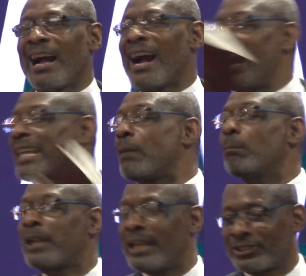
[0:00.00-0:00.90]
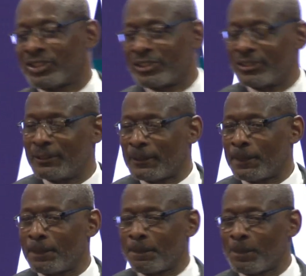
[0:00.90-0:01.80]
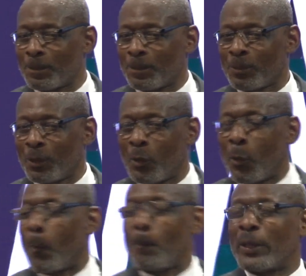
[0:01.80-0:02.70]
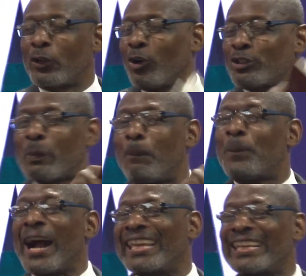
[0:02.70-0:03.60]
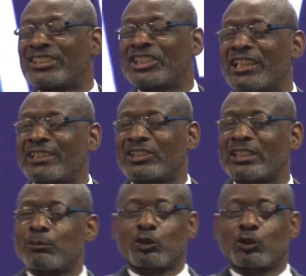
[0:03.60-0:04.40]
I am blessed. Because the packaging seems